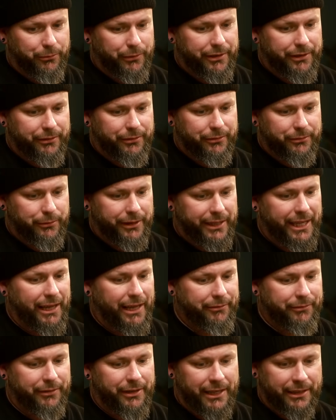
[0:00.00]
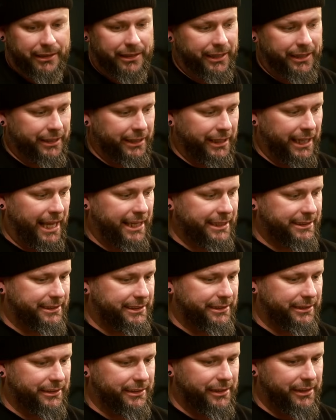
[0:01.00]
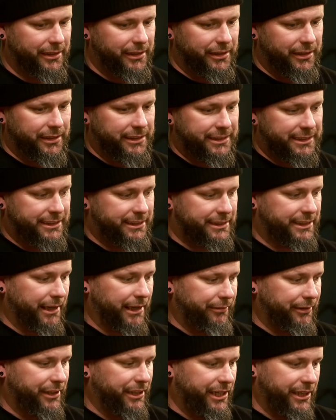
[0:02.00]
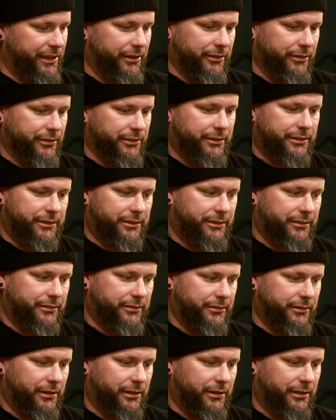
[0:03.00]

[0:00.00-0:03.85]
We have, in the last 7 years,